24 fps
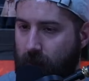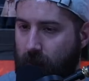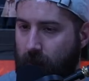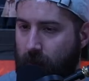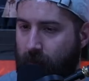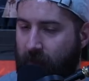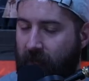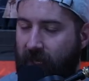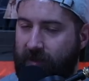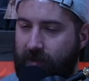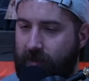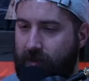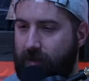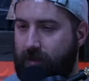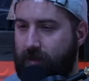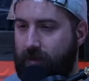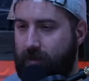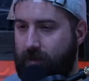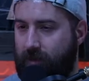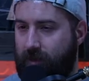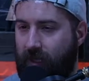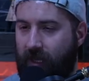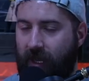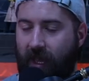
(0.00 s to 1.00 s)
Back to
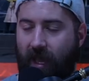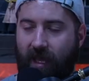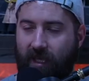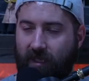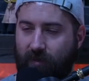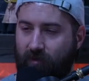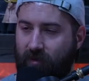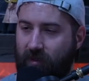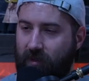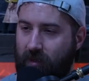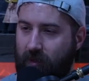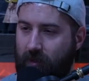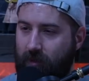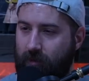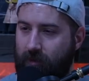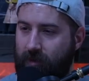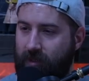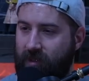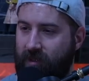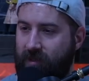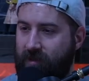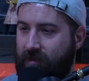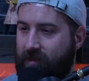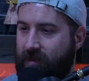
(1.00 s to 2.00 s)
diaspora, though,
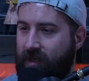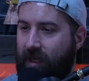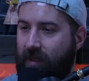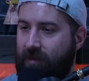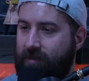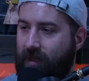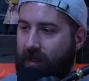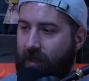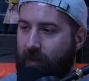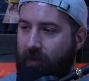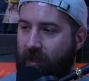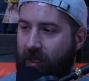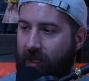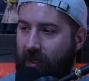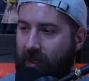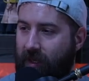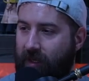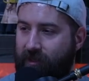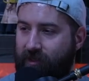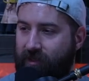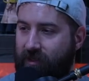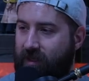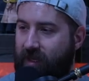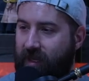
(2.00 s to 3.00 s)
it just sounds like a
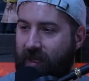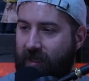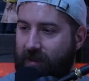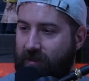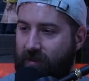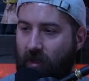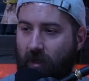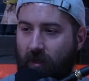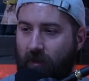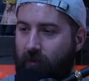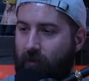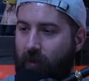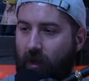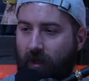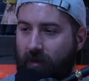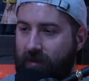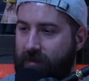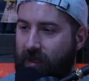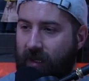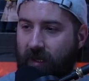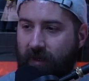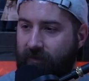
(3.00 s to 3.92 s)
medication that has all the wrong side